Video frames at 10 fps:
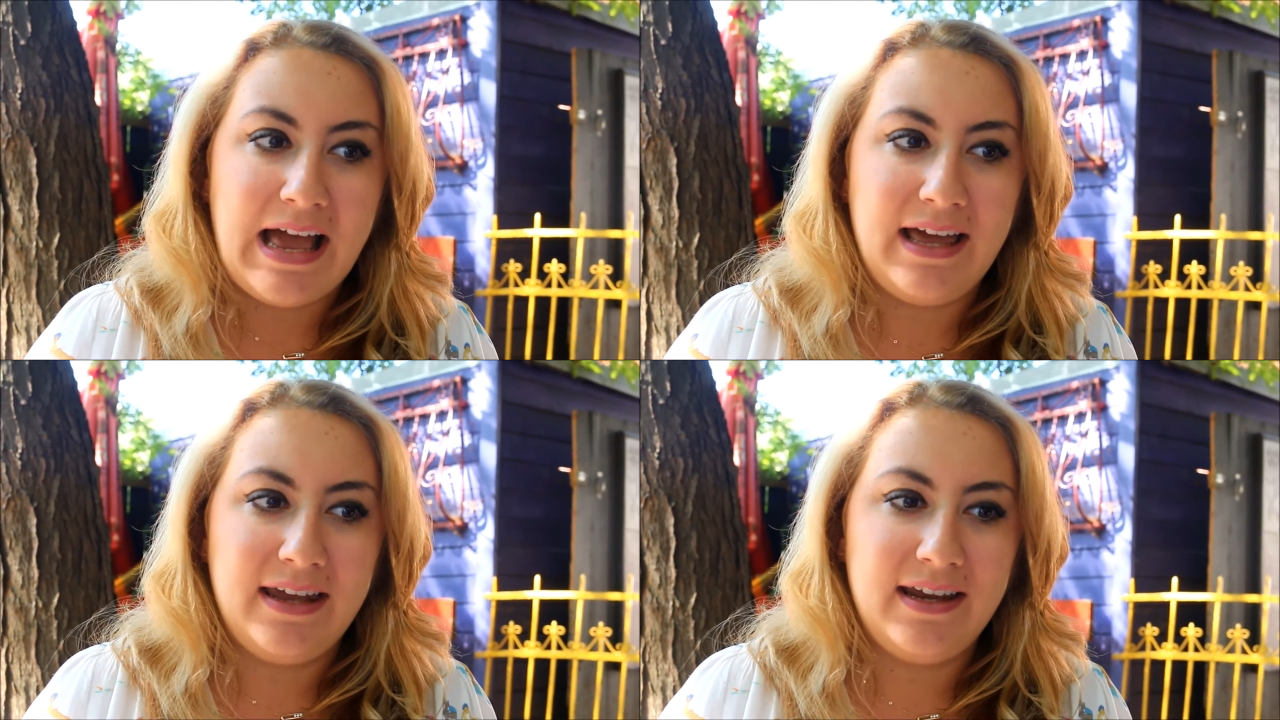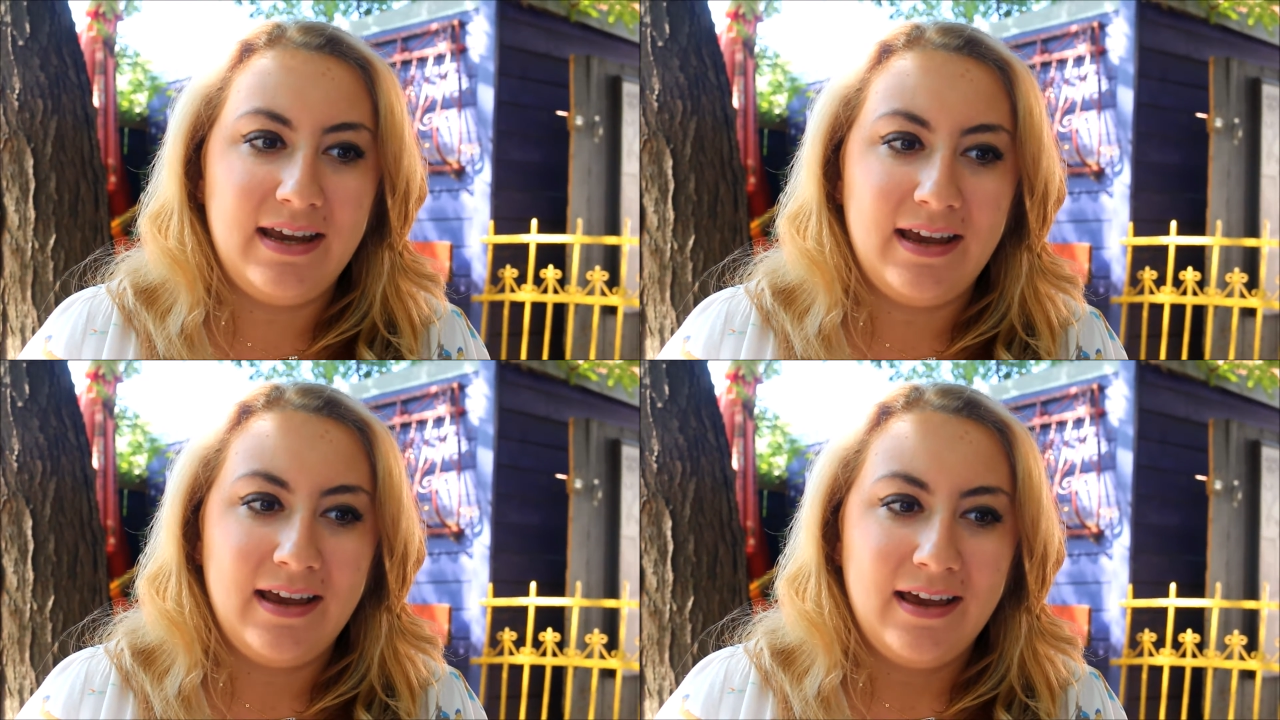And
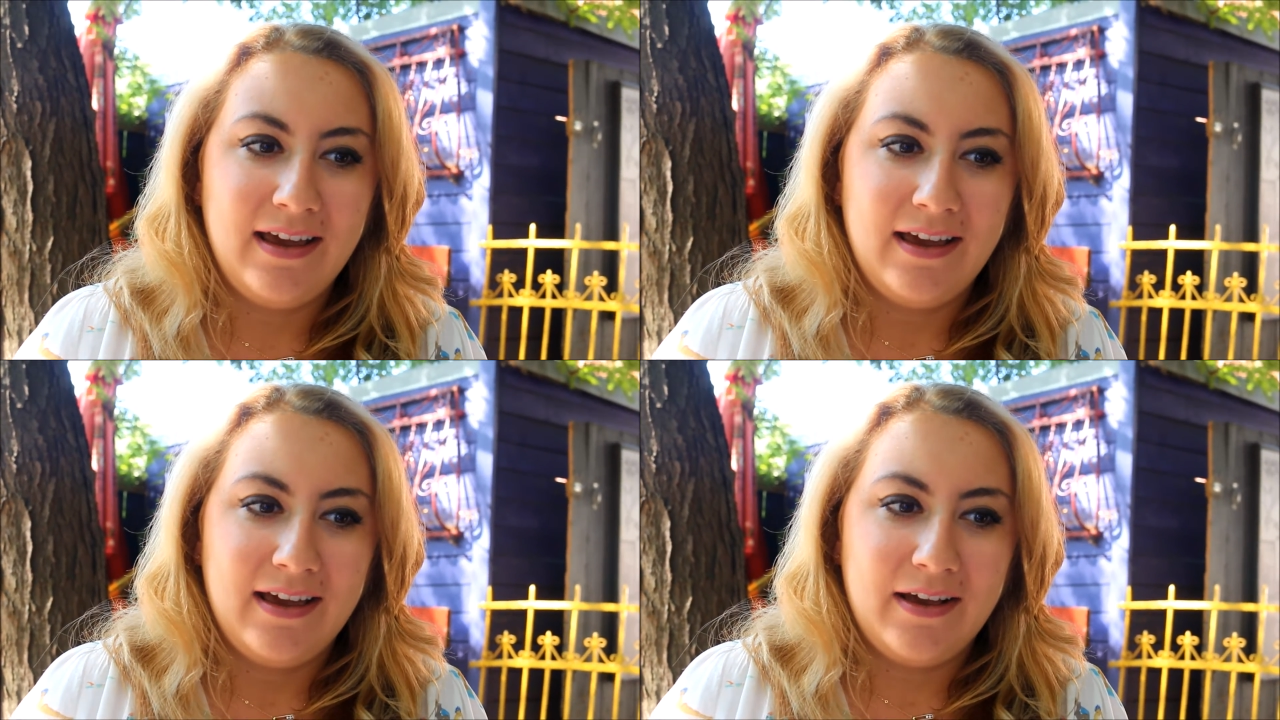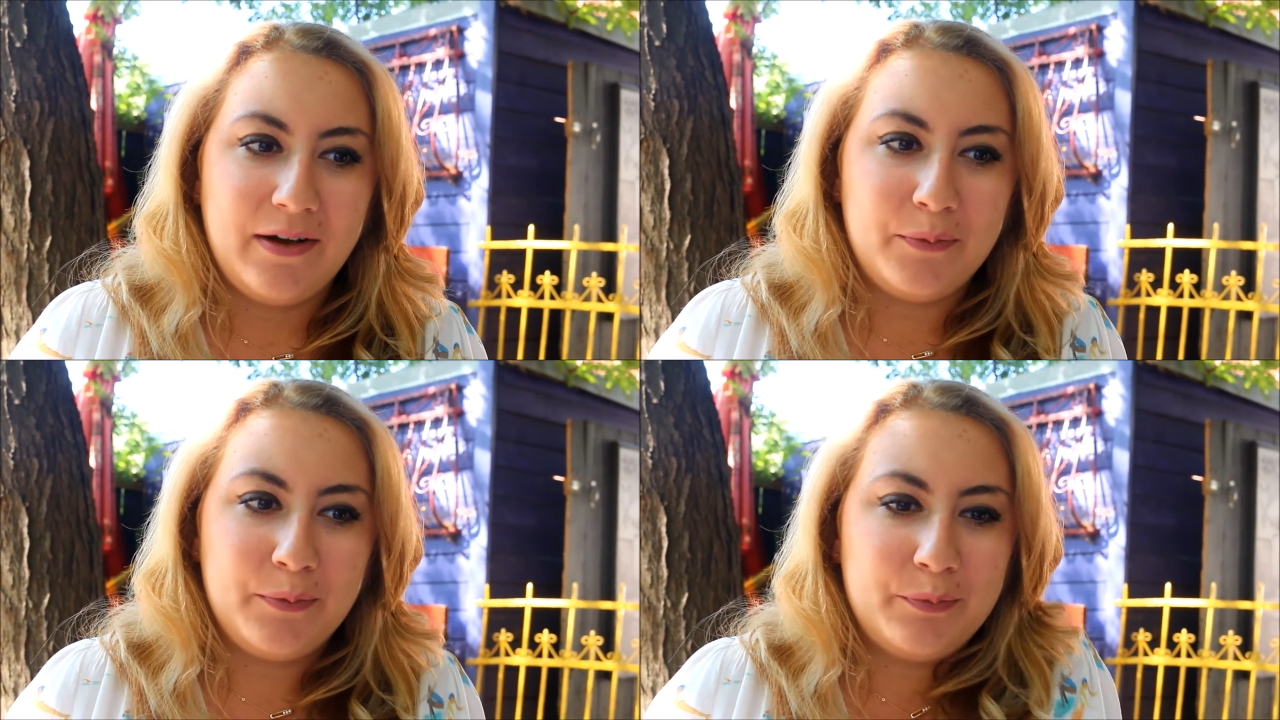it
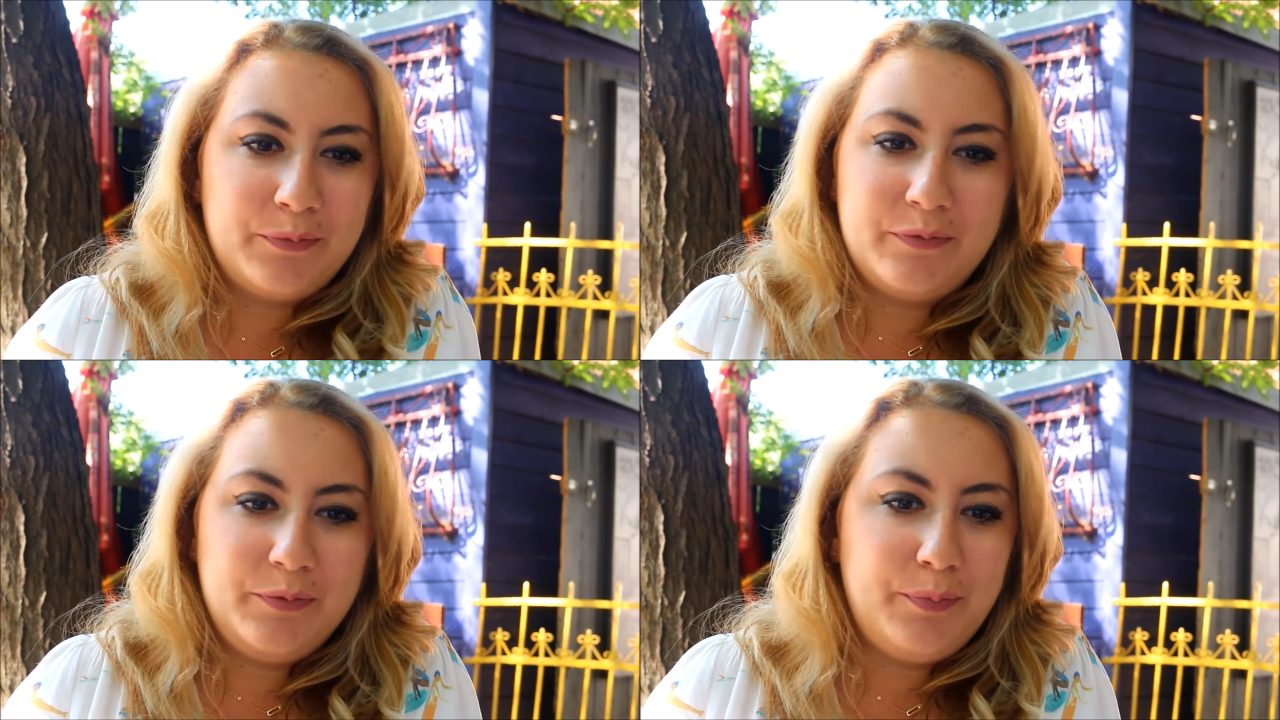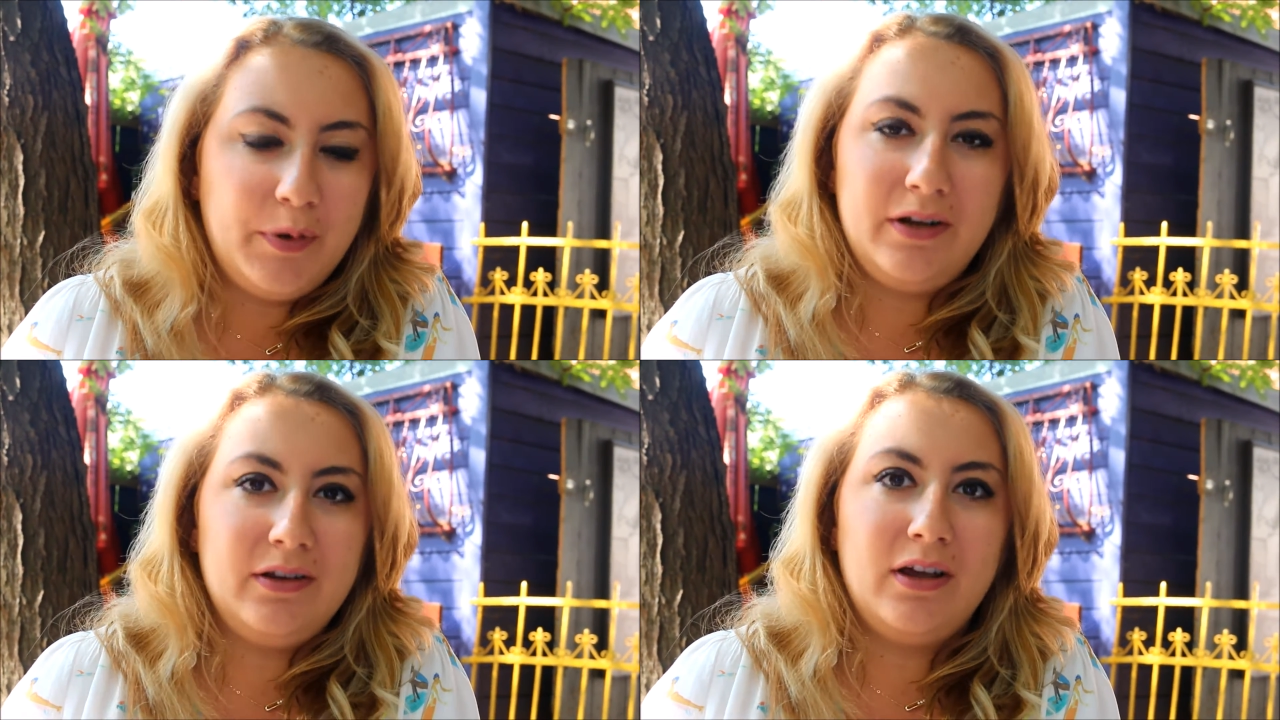
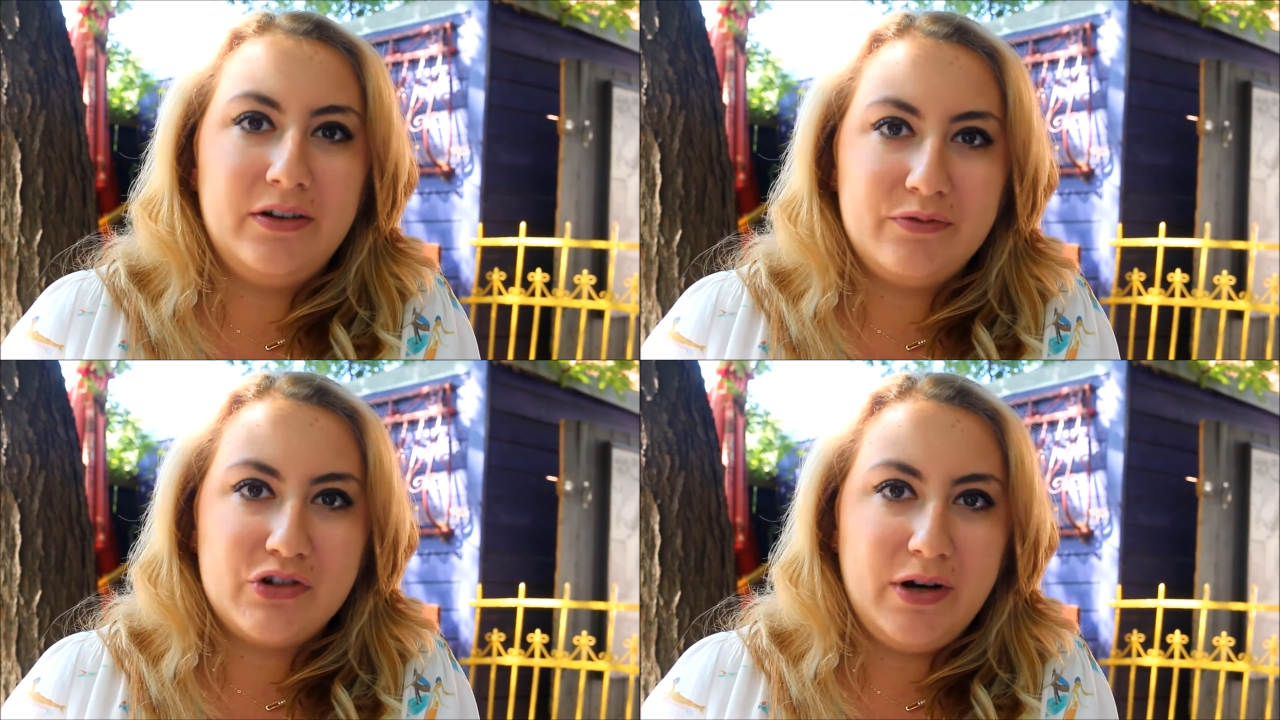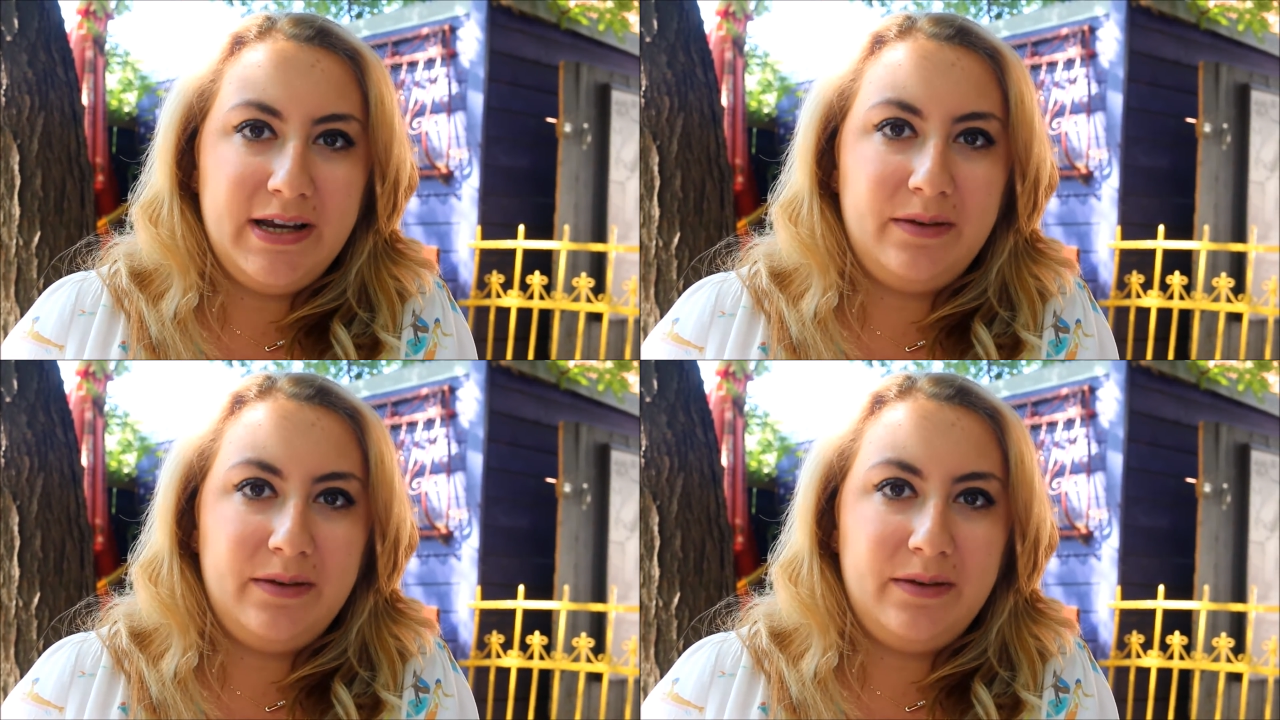put a lot of joy